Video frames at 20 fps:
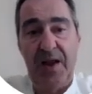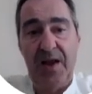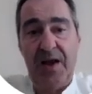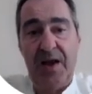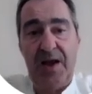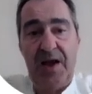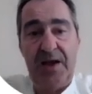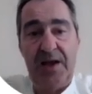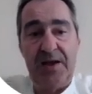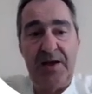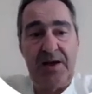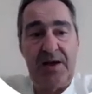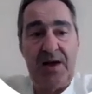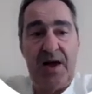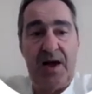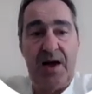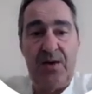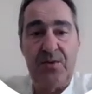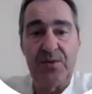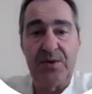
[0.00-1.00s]
and
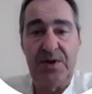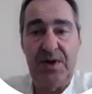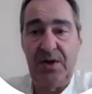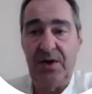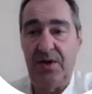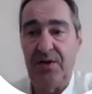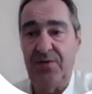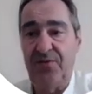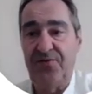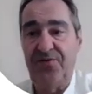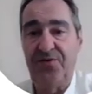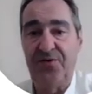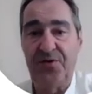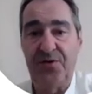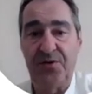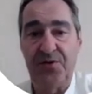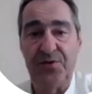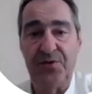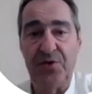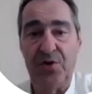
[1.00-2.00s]
counting
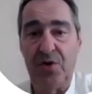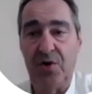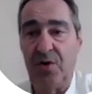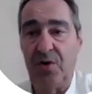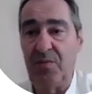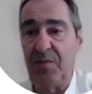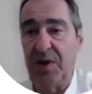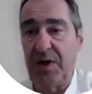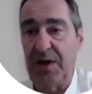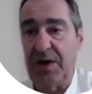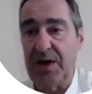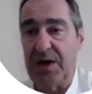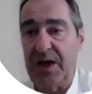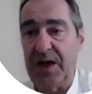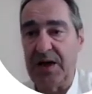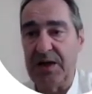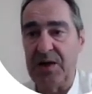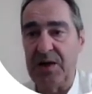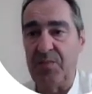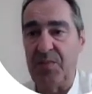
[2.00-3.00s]
for normal
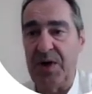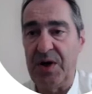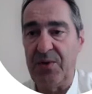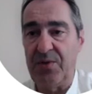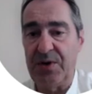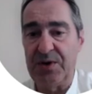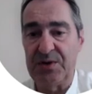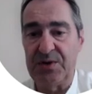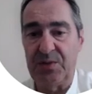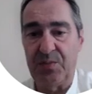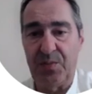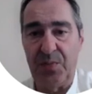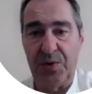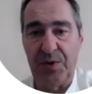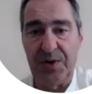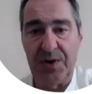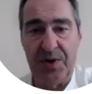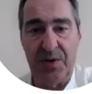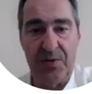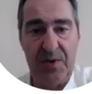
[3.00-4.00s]
and aberrant
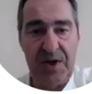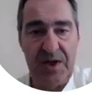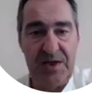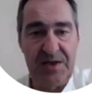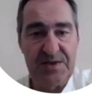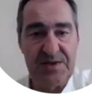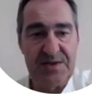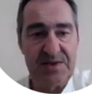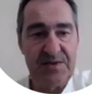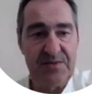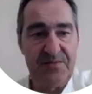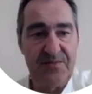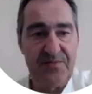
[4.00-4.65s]
pollen grains.